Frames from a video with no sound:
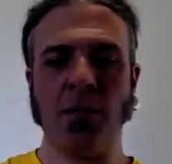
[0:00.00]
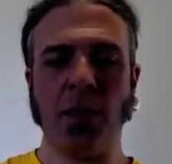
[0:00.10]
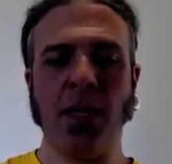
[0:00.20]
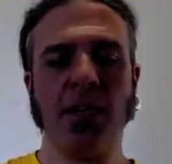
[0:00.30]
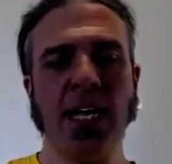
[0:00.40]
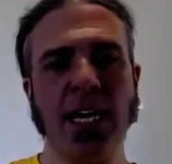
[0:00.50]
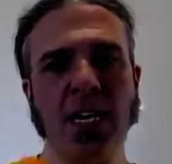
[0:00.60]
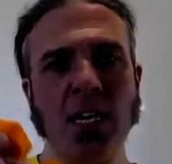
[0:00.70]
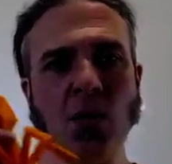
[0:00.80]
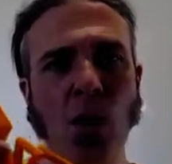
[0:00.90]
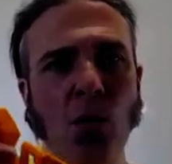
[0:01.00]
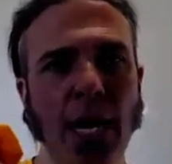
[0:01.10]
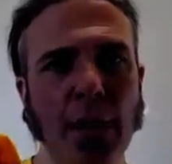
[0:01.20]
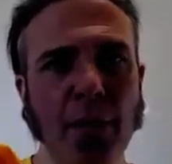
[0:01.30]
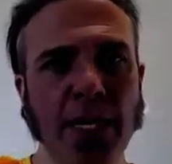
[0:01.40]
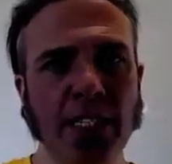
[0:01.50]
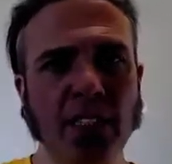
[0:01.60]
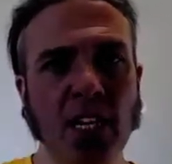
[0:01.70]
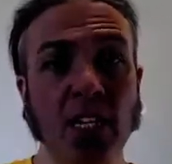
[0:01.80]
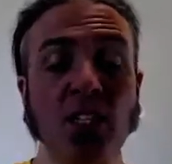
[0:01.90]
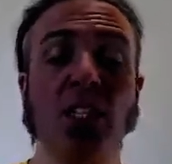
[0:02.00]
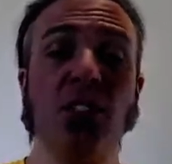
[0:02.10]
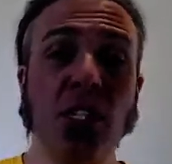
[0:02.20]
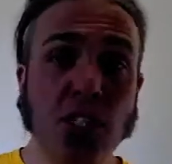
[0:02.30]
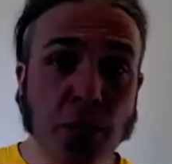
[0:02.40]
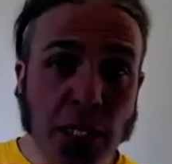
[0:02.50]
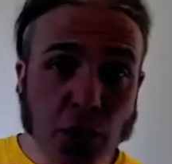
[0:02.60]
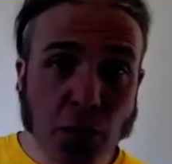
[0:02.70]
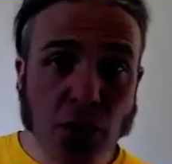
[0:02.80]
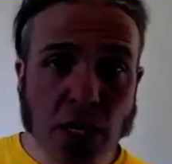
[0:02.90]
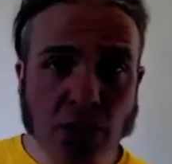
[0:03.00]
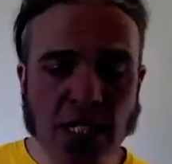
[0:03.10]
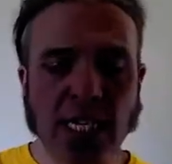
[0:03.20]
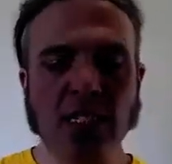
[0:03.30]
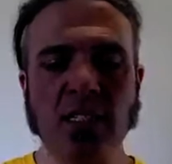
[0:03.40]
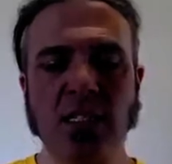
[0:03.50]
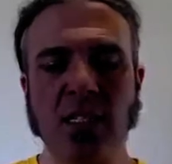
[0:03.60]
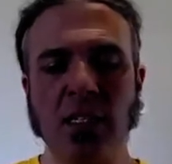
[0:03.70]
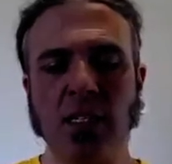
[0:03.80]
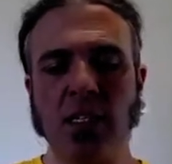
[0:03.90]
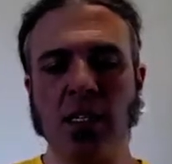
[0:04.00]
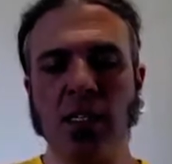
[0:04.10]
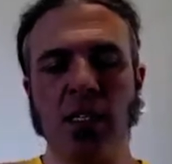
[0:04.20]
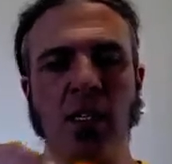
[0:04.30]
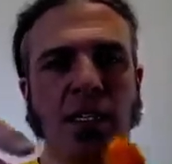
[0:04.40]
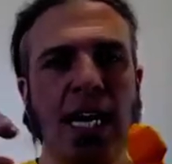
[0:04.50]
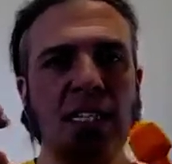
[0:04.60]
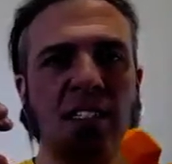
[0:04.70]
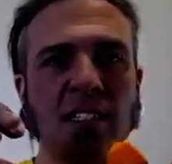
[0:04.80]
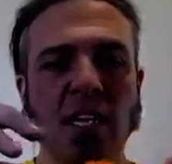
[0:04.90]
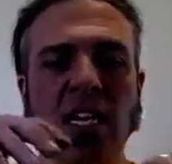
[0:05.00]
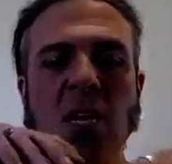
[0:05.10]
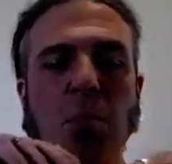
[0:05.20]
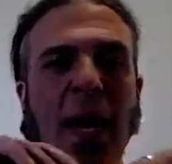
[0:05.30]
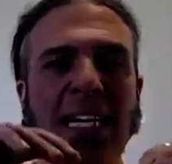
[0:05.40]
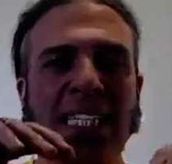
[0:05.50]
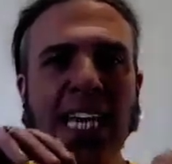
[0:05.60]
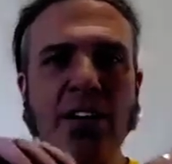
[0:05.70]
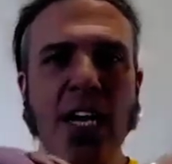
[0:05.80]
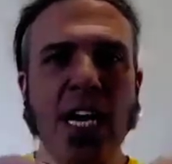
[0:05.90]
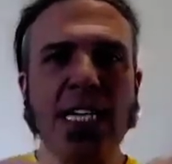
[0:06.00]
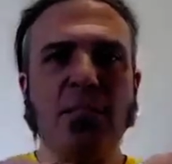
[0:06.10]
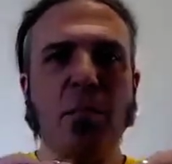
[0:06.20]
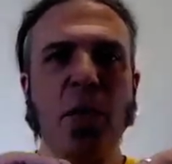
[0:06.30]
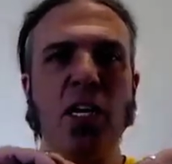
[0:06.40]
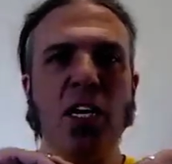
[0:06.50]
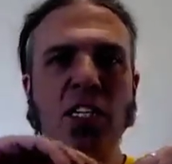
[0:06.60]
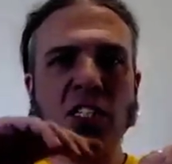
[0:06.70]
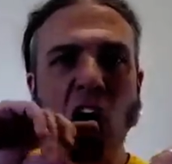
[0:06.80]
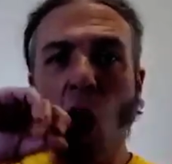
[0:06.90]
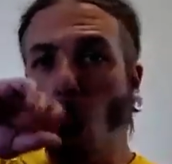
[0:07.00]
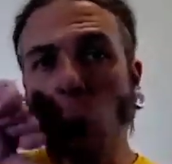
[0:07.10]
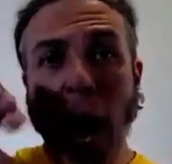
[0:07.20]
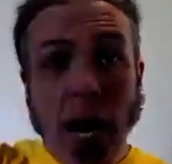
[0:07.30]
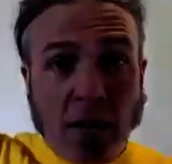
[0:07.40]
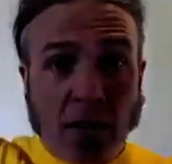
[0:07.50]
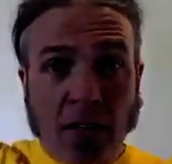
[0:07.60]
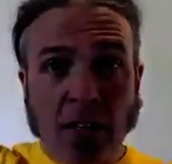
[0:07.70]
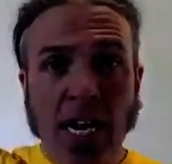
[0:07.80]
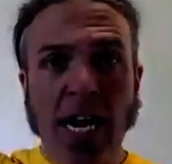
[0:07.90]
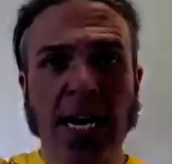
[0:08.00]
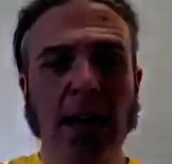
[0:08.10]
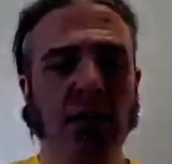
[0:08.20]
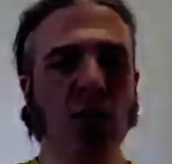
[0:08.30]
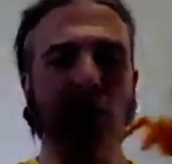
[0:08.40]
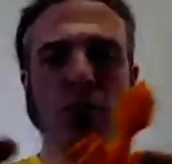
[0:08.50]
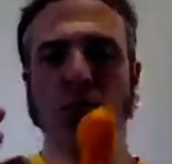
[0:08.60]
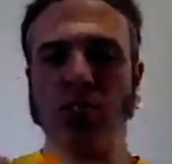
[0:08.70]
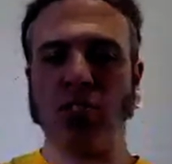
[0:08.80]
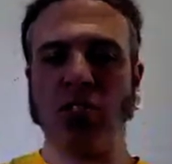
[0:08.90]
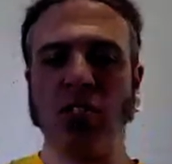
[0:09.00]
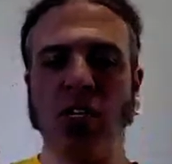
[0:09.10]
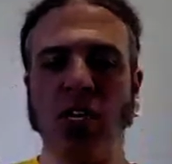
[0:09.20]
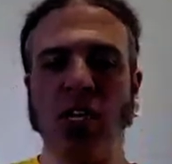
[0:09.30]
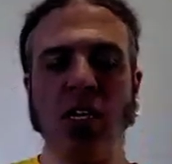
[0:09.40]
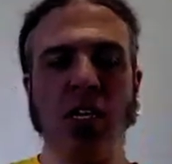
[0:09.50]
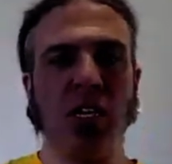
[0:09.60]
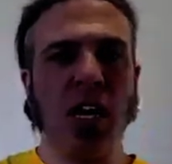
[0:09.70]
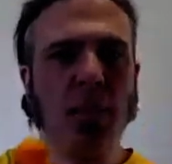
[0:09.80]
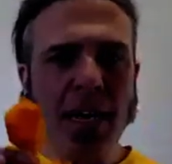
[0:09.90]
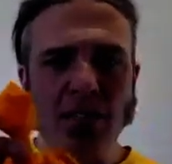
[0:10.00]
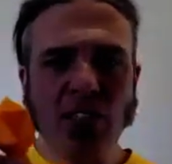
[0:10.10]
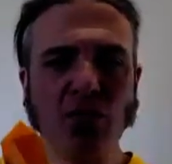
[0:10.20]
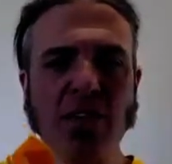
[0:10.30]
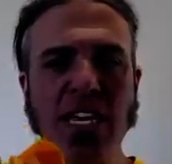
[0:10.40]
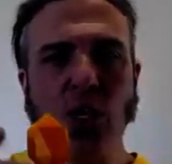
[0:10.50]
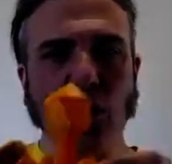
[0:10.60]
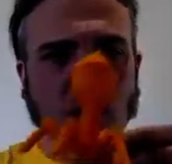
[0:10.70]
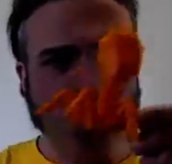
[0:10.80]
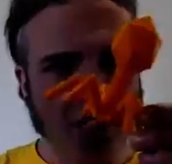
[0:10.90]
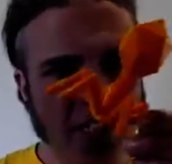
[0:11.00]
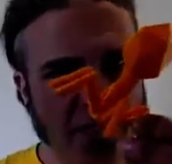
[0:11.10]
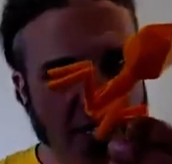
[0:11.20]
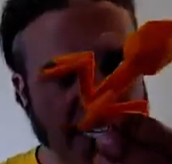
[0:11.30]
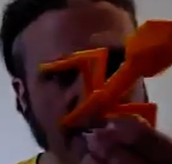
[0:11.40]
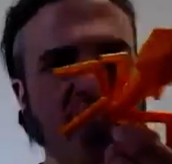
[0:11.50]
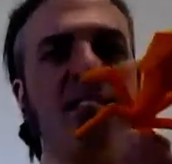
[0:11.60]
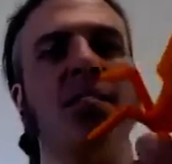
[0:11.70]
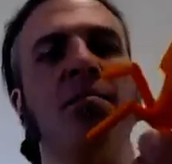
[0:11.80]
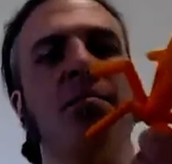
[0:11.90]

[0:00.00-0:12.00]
And then what will happen is, using a special process, that bacteria is burst. And out comes about 300 of these.